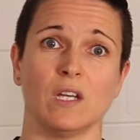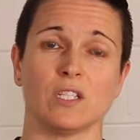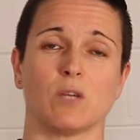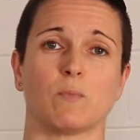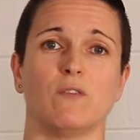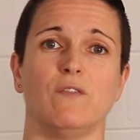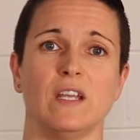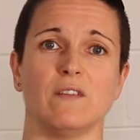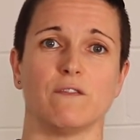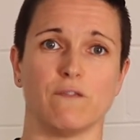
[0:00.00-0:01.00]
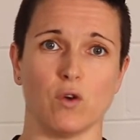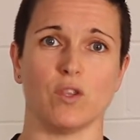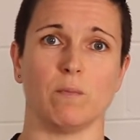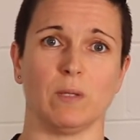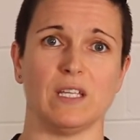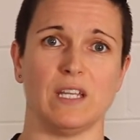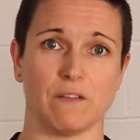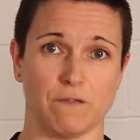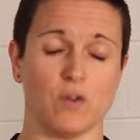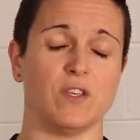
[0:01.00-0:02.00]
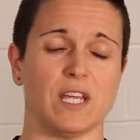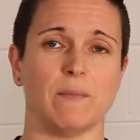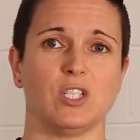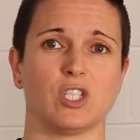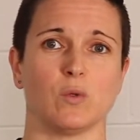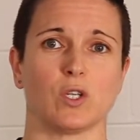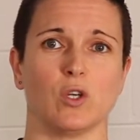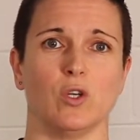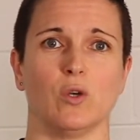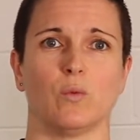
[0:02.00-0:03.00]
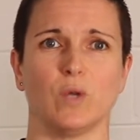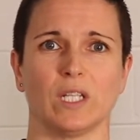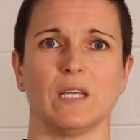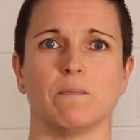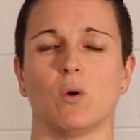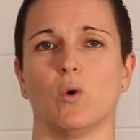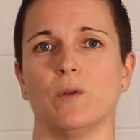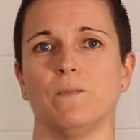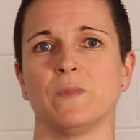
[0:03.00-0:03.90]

to prevent further bleeding and further damage to occur. Really important.